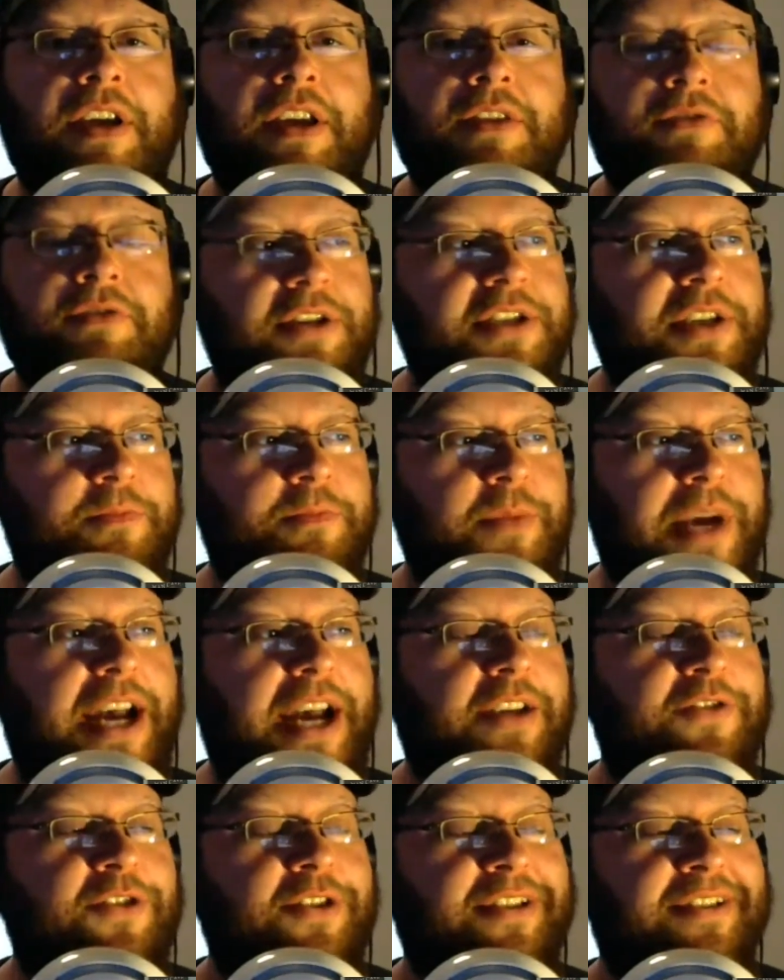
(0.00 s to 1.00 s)
there's a
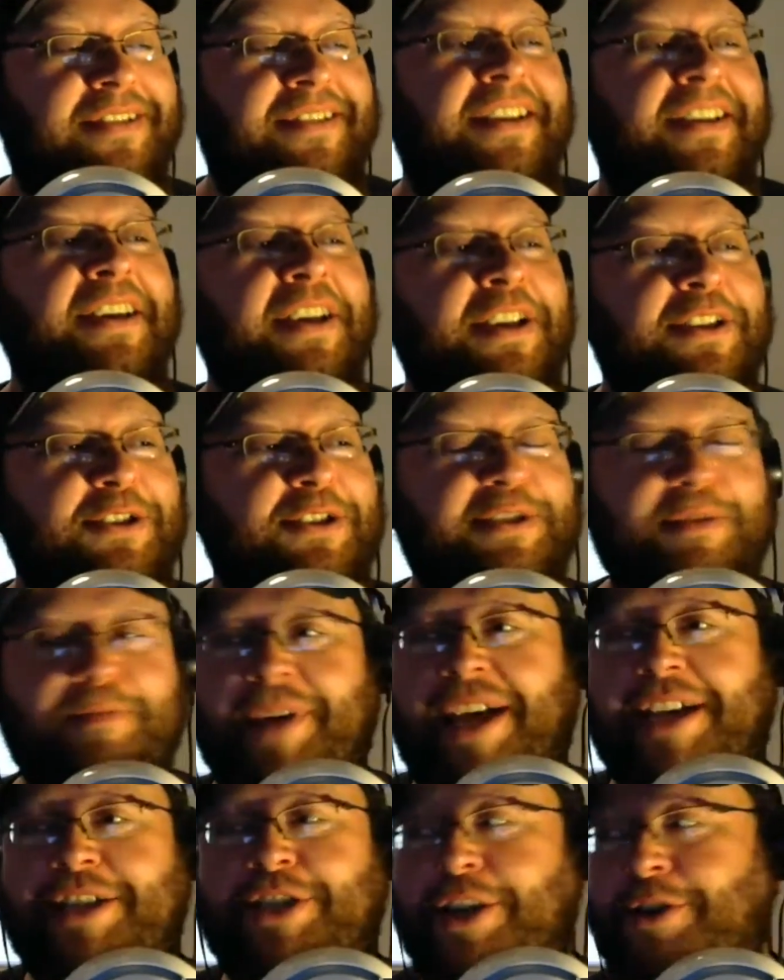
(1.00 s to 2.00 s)

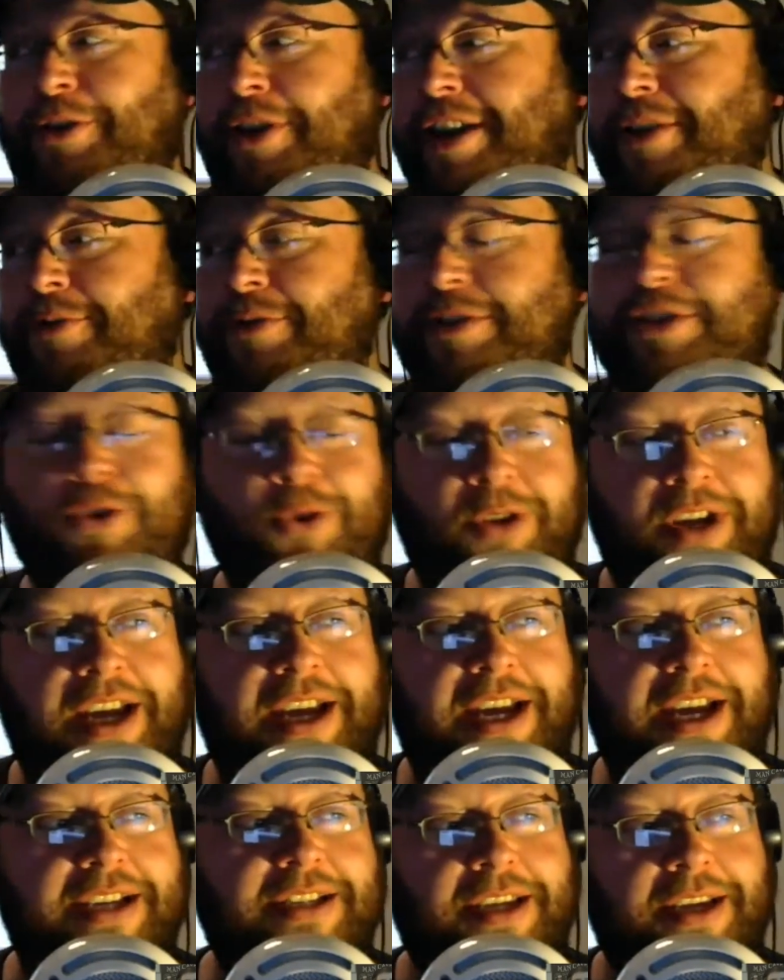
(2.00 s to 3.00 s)
match I created with
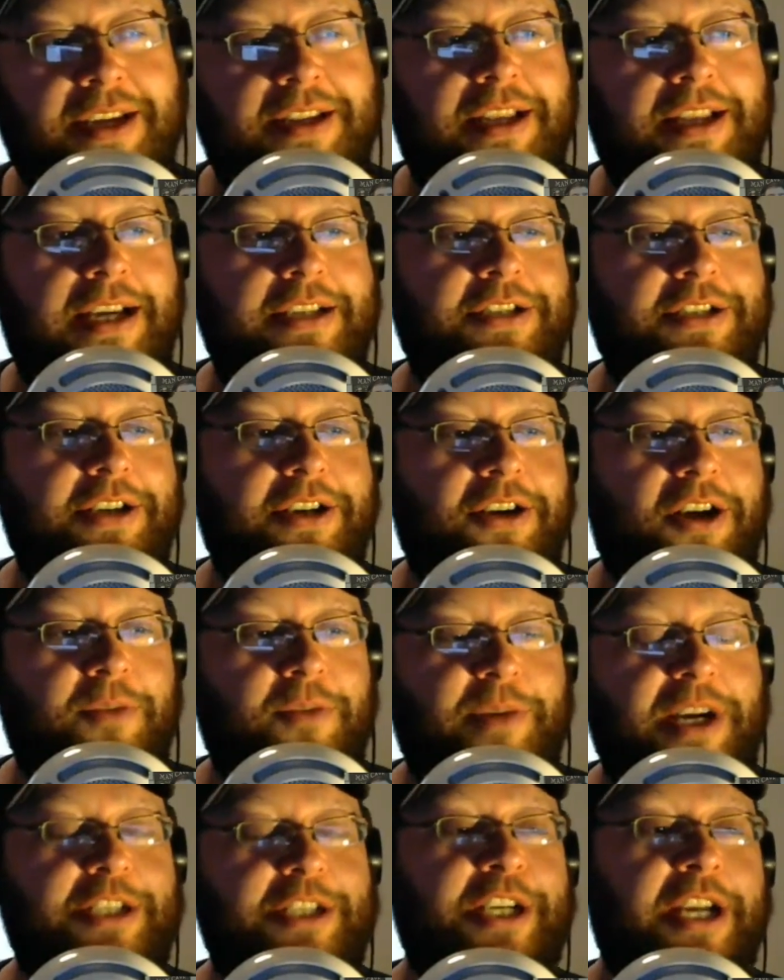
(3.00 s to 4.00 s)
2K18 last year on
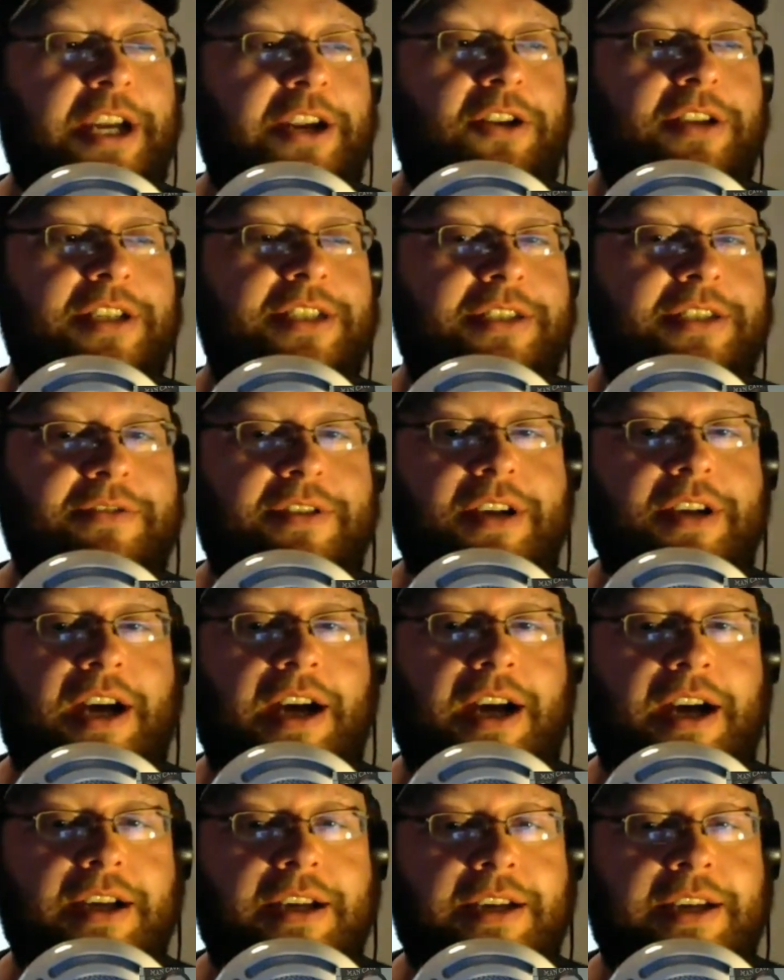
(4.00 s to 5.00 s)
my channel. It's
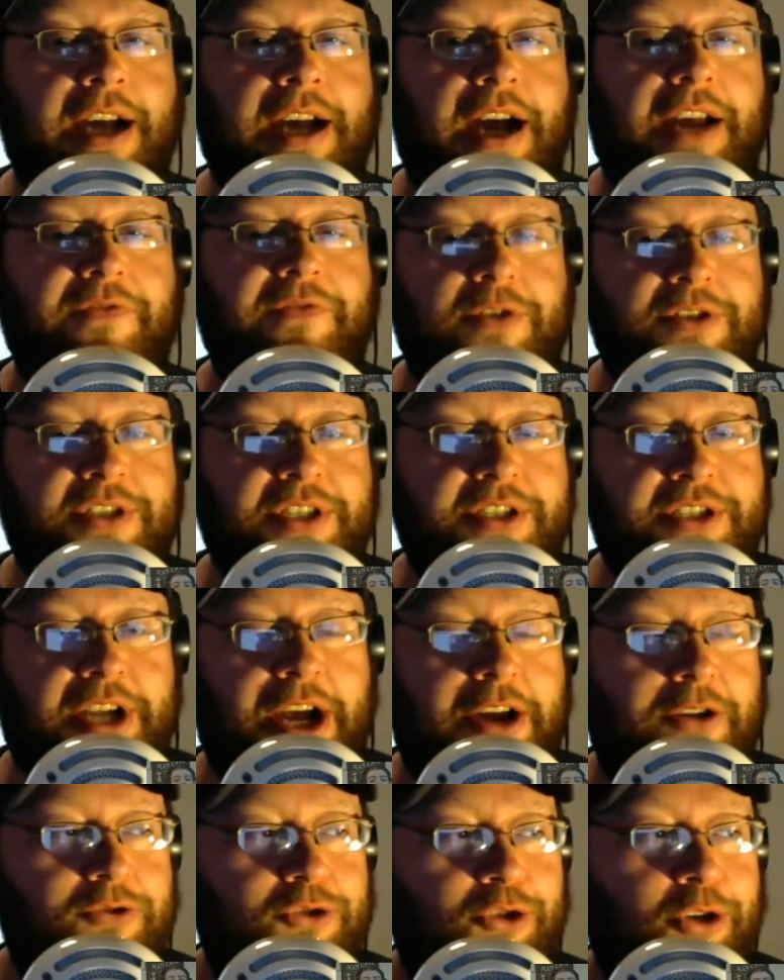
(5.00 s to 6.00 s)
God versus
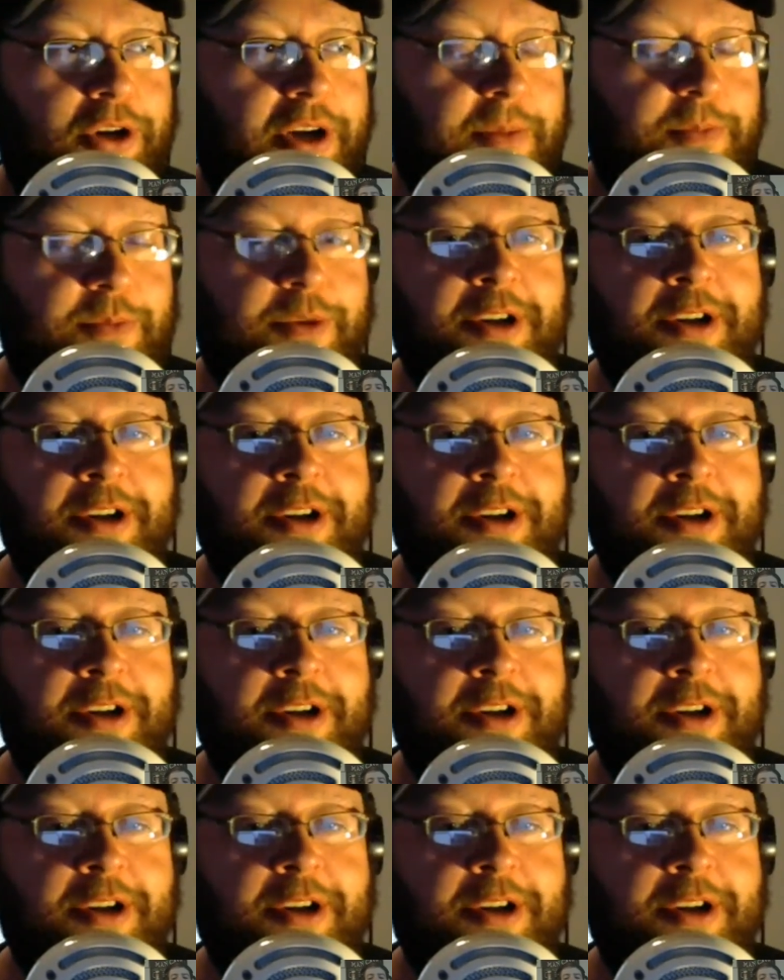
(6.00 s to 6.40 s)
Donald Trump.